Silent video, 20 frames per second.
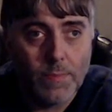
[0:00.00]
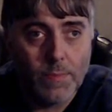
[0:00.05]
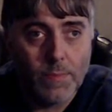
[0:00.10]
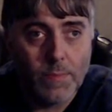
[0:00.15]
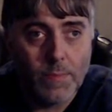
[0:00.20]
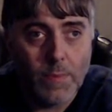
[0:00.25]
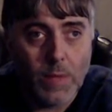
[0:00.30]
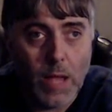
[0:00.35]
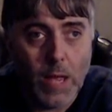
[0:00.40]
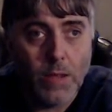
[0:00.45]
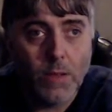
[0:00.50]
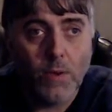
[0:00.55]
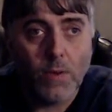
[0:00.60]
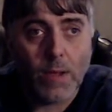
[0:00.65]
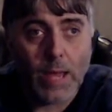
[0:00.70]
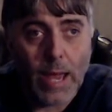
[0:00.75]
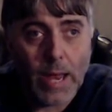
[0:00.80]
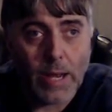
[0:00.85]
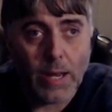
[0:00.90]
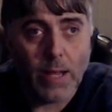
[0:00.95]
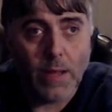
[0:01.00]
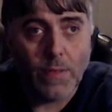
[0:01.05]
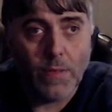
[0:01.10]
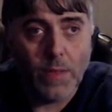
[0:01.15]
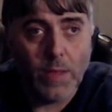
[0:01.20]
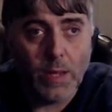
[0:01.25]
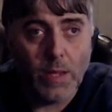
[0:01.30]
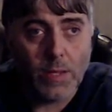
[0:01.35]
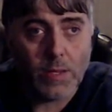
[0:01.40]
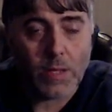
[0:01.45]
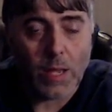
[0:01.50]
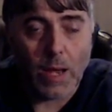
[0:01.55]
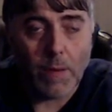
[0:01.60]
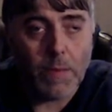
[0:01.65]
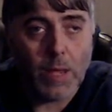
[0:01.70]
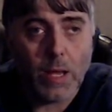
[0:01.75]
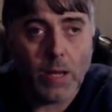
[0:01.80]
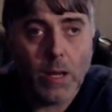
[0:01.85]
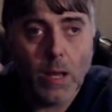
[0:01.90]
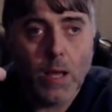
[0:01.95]
And you get in these, I
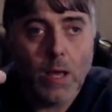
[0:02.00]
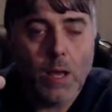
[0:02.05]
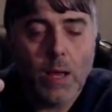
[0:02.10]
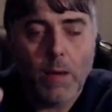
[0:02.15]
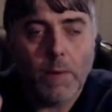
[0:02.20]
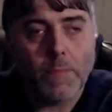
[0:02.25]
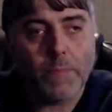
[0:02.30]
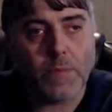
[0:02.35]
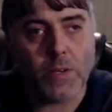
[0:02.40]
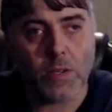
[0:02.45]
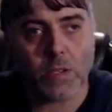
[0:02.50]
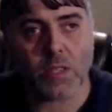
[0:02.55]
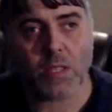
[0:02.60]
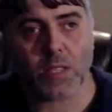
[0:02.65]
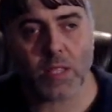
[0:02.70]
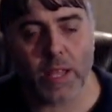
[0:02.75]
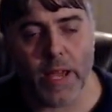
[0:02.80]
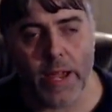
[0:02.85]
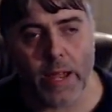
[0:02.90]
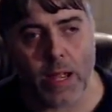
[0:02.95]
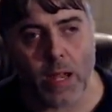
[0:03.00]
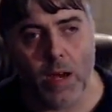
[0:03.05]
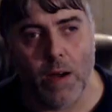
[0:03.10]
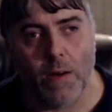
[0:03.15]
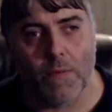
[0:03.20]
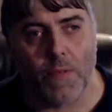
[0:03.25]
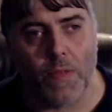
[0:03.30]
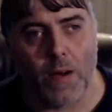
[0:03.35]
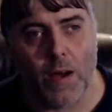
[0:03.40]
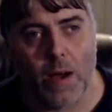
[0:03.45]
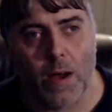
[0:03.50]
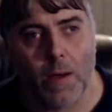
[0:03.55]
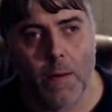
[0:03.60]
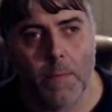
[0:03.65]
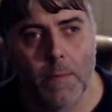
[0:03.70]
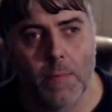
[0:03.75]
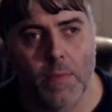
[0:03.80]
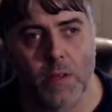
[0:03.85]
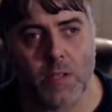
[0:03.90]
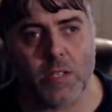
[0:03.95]
mean, just think of
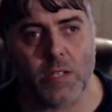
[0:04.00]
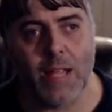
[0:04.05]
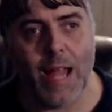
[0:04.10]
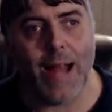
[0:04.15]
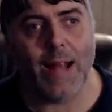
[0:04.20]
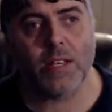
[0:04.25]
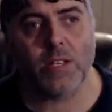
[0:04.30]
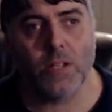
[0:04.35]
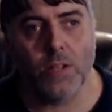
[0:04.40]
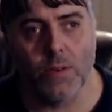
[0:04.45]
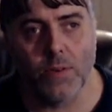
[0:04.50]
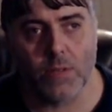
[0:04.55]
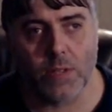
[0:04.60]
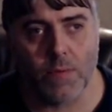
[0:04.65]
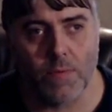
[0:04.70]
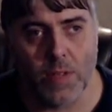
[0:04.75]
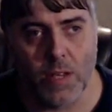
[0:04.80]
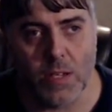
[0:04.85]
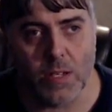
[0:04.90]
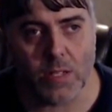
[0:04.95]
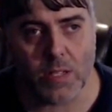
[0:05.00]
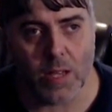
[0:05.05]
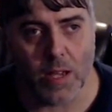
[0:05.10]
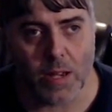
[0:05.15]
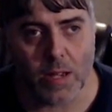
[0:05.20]
the statues of these things.